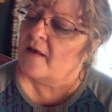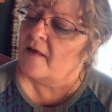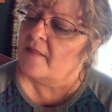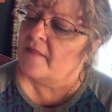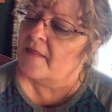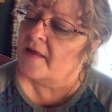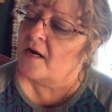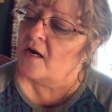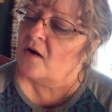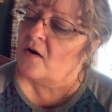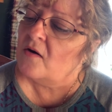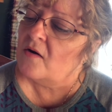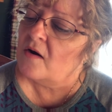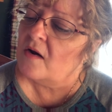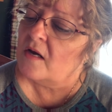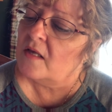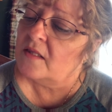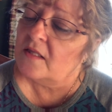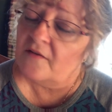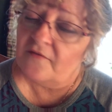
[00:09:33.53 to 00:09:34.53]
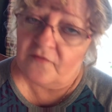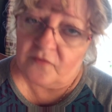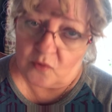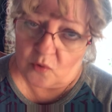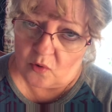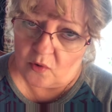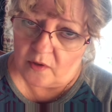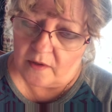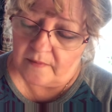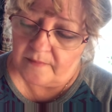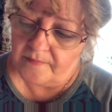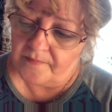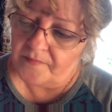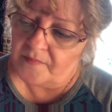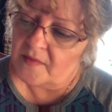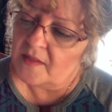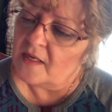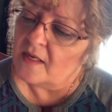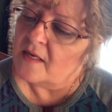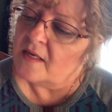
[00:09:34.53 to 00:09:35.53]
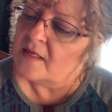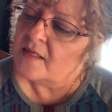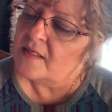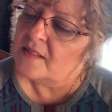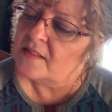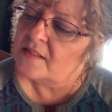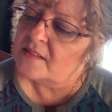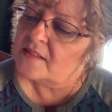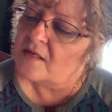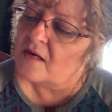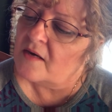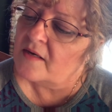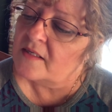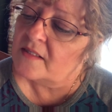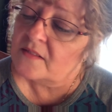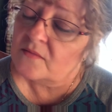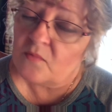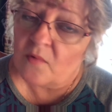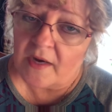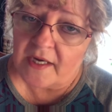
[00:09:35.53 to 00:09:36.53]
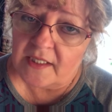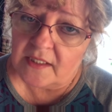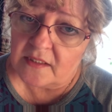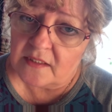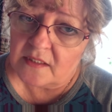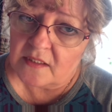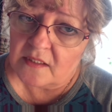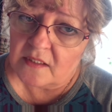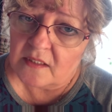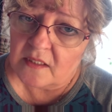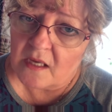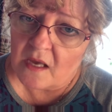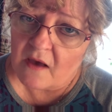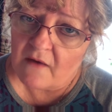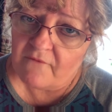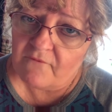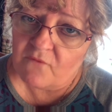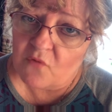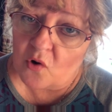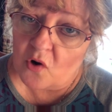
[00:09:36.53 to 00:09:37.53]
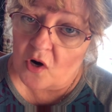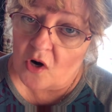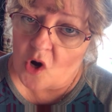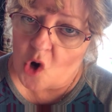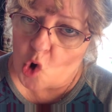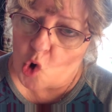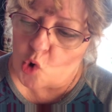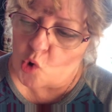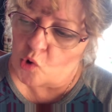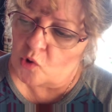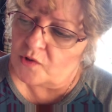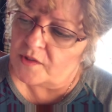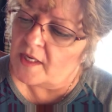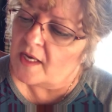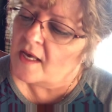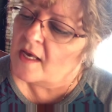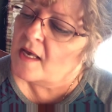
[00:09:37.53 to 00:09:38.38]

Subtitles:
There on the floor, he saw his white, 4-holed,